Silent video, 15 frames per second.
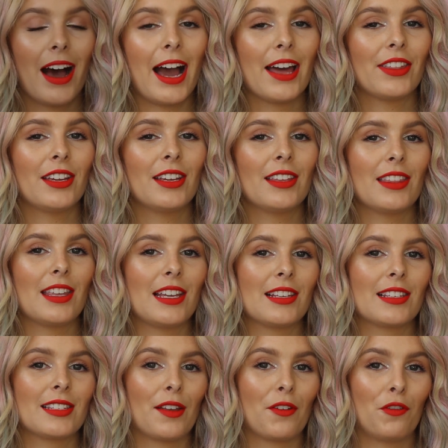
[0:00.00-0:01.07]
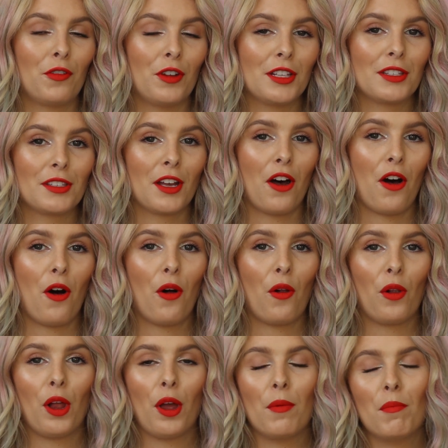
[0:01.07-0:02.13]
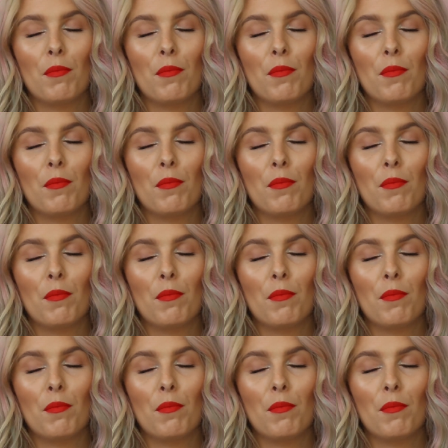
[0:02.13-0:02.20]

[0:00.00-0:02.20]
I think this fits the whole